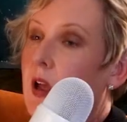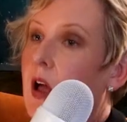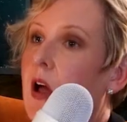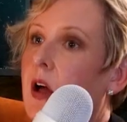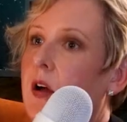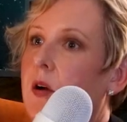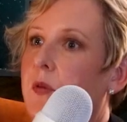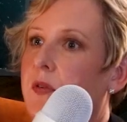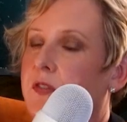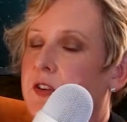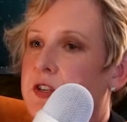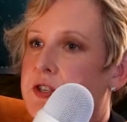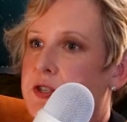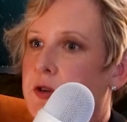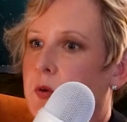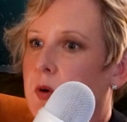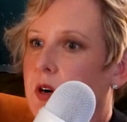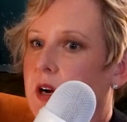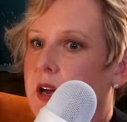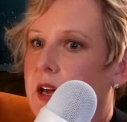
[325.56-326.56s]
Oh, for
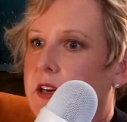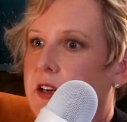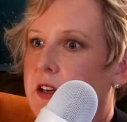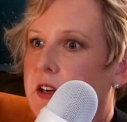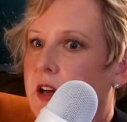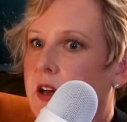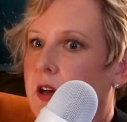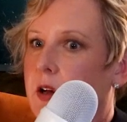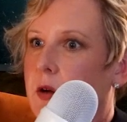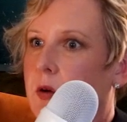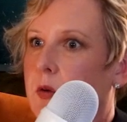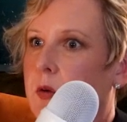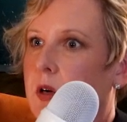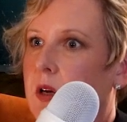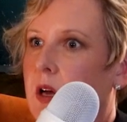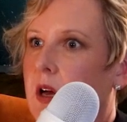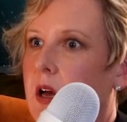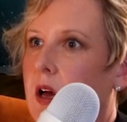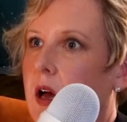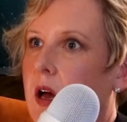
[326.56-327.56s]
sure. And
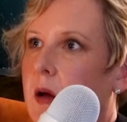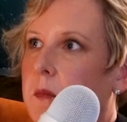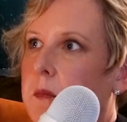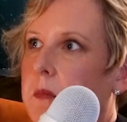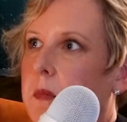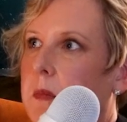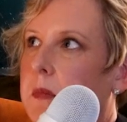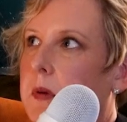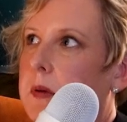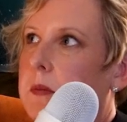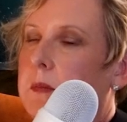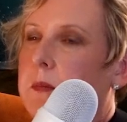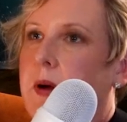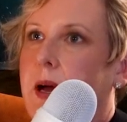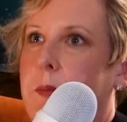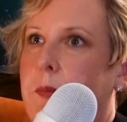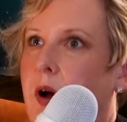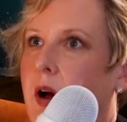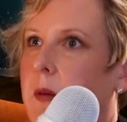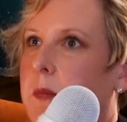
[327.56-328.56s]

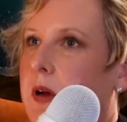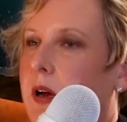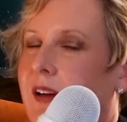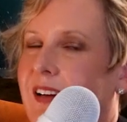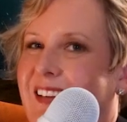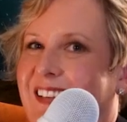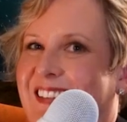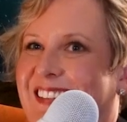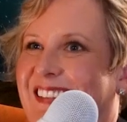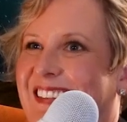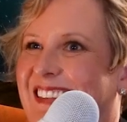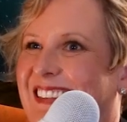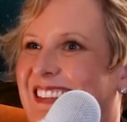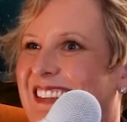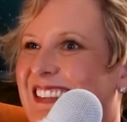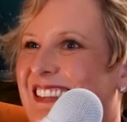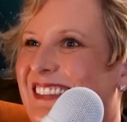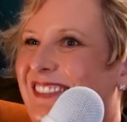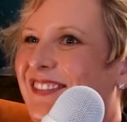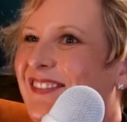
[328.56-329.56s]
my mom,
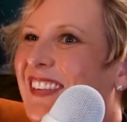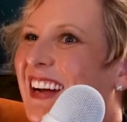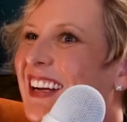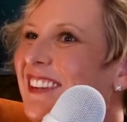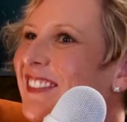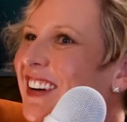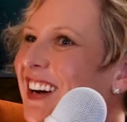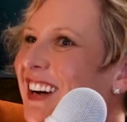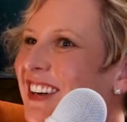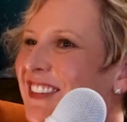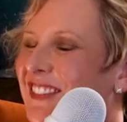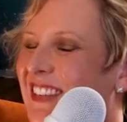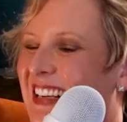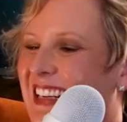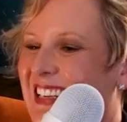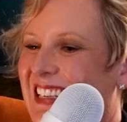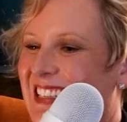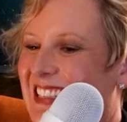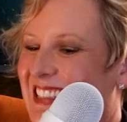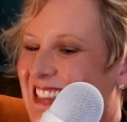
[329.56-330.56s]
my mom
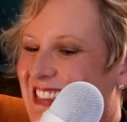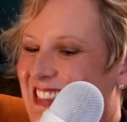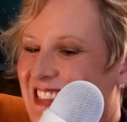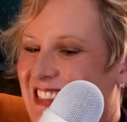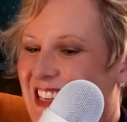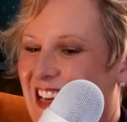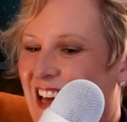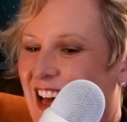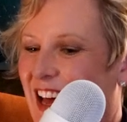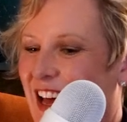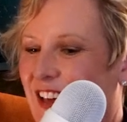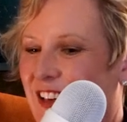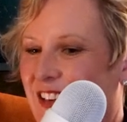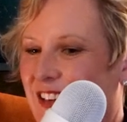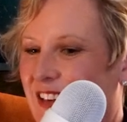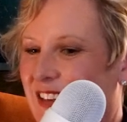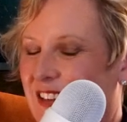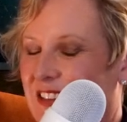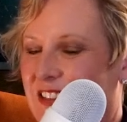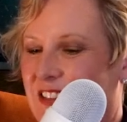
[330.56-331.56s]
is
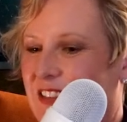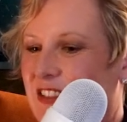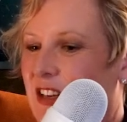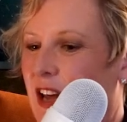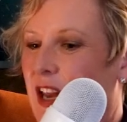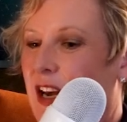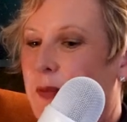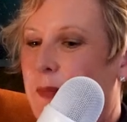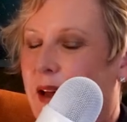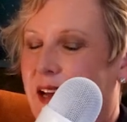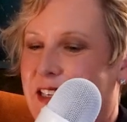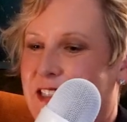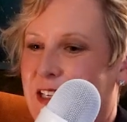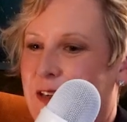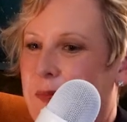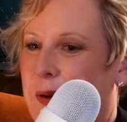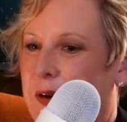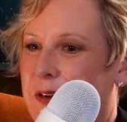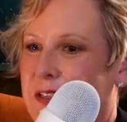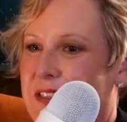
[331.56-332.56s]
an
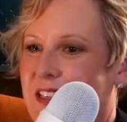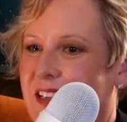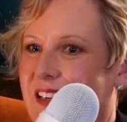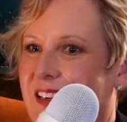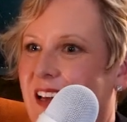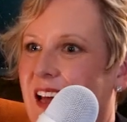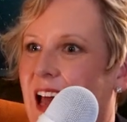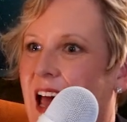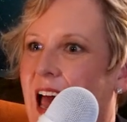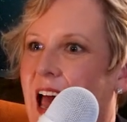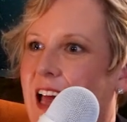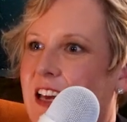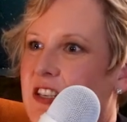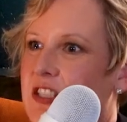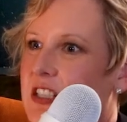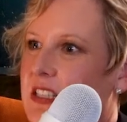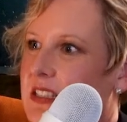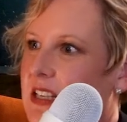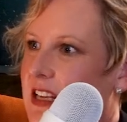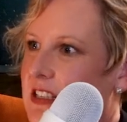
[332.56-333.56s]
amazing person, and
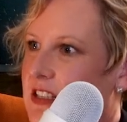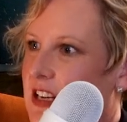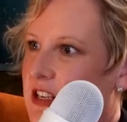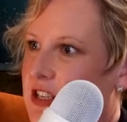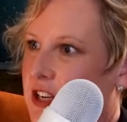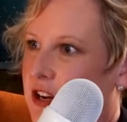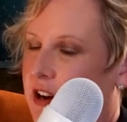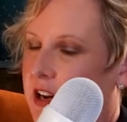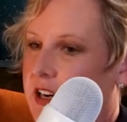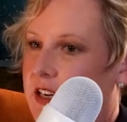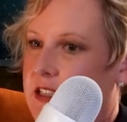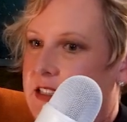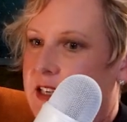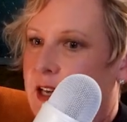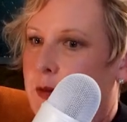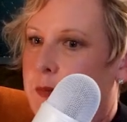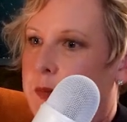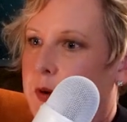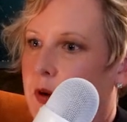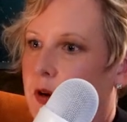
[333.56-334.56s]
she set such a great
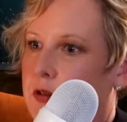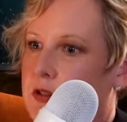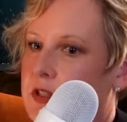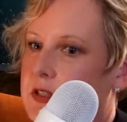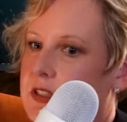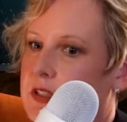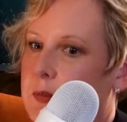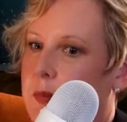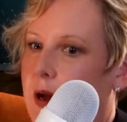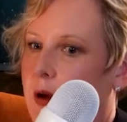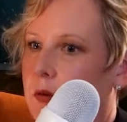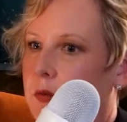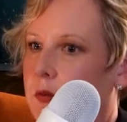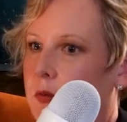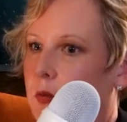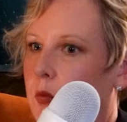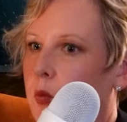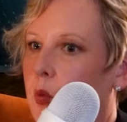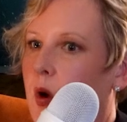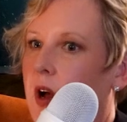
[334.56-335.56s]
example just about
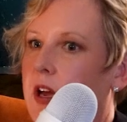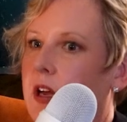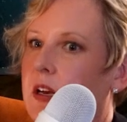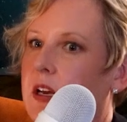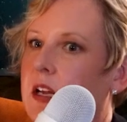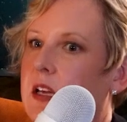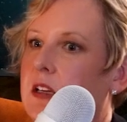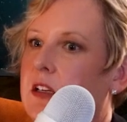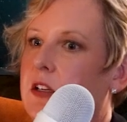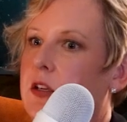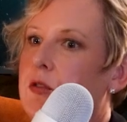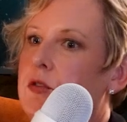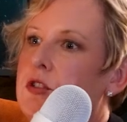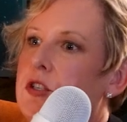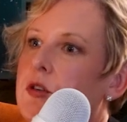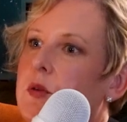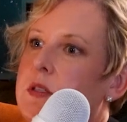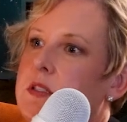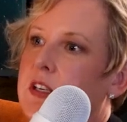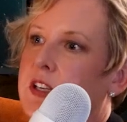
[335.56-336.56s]
what you
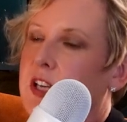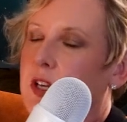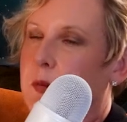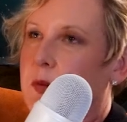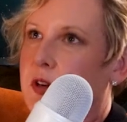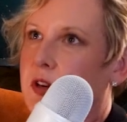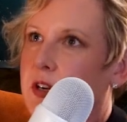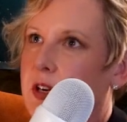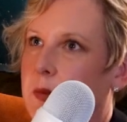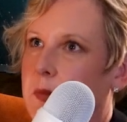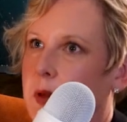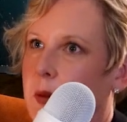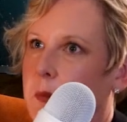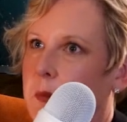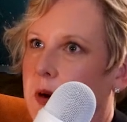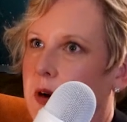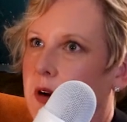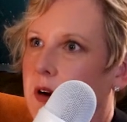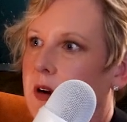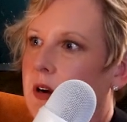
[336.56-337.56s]
do as a community
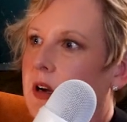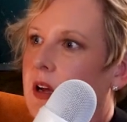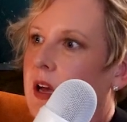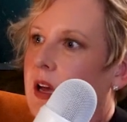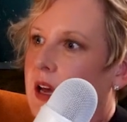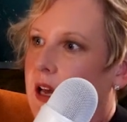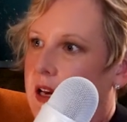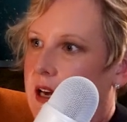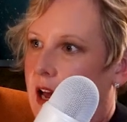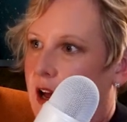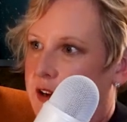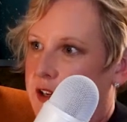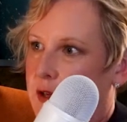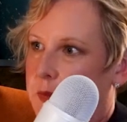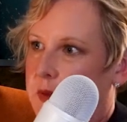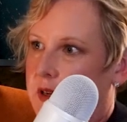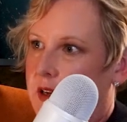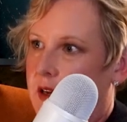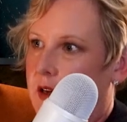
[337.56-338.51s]
member and how you